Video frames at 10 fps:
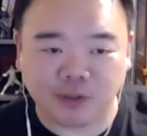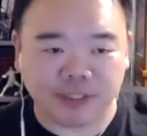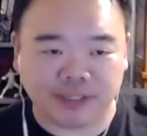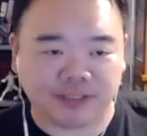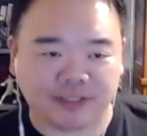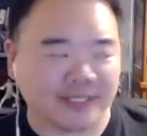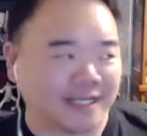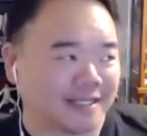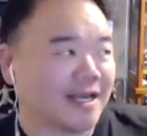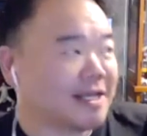in because
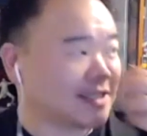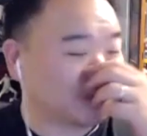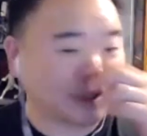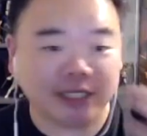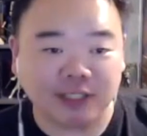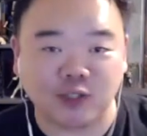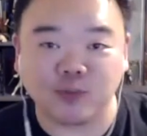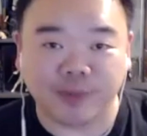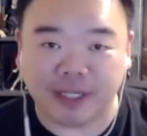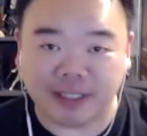like someone like a
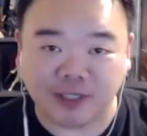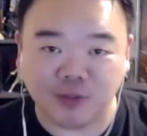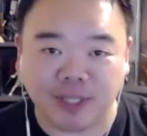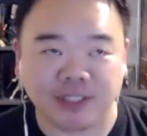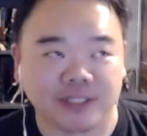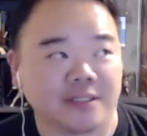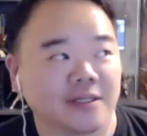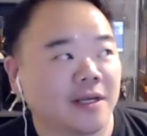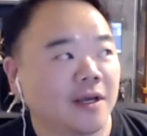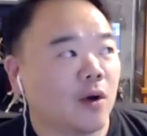Superman, like you mentioned,
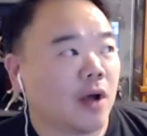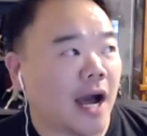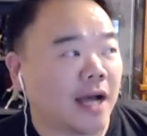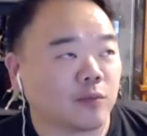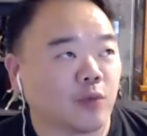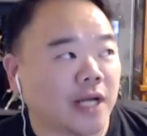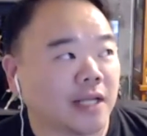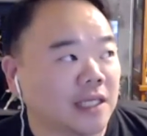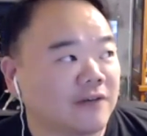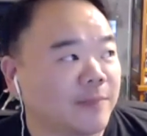I what I
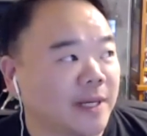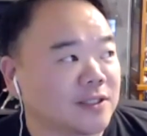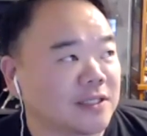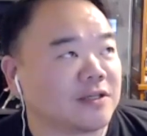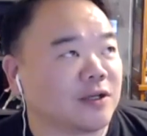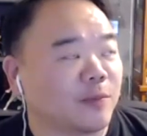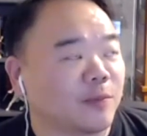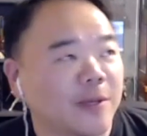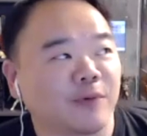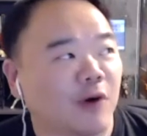love about you know
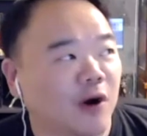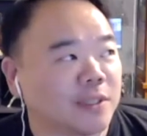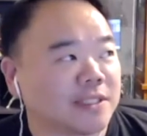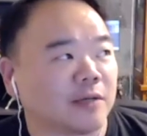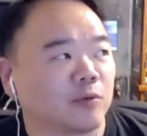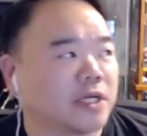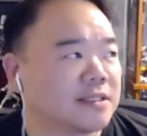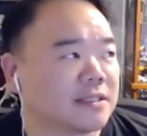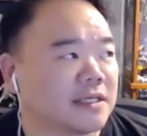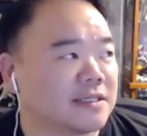people are always like, well,
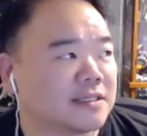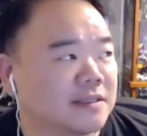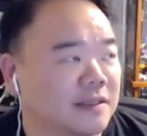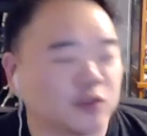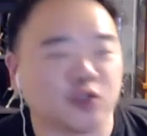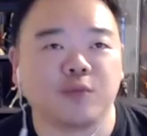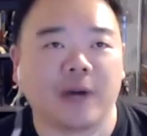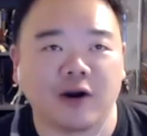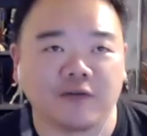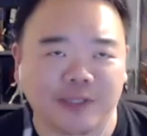he's he's too
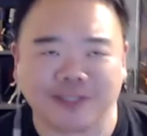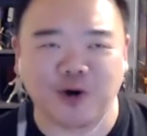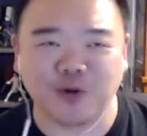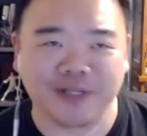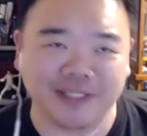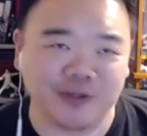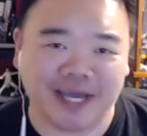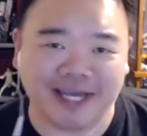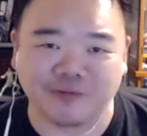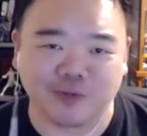powerful, he's OP, you
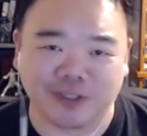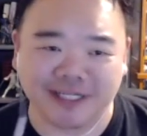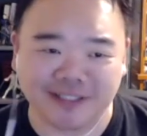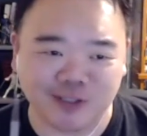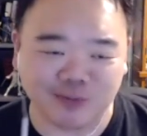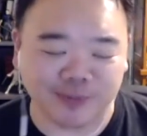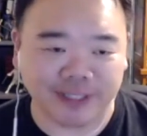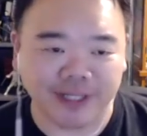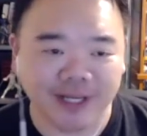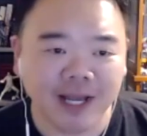can't relate to mm-hmm. Superman,
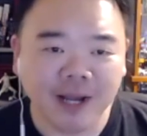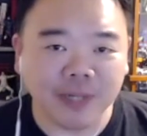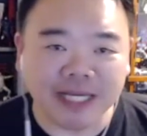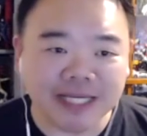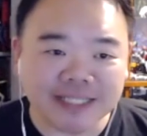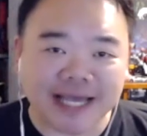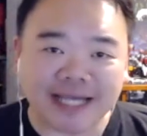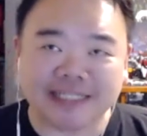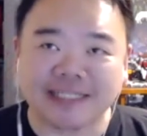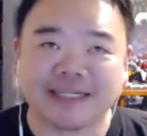but he's
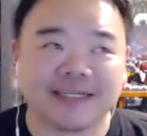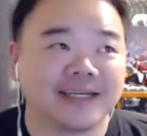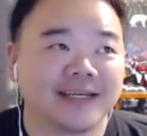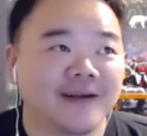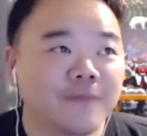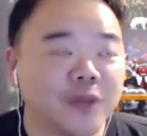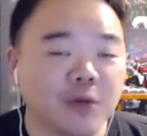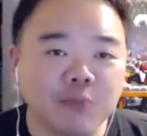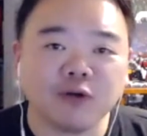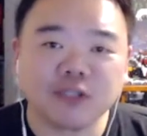actually the
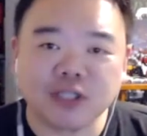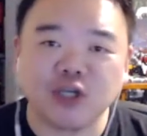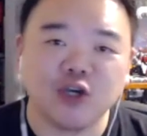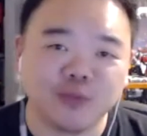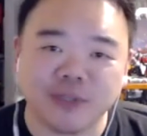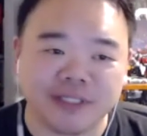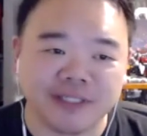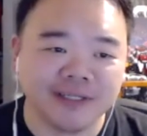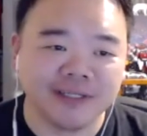most human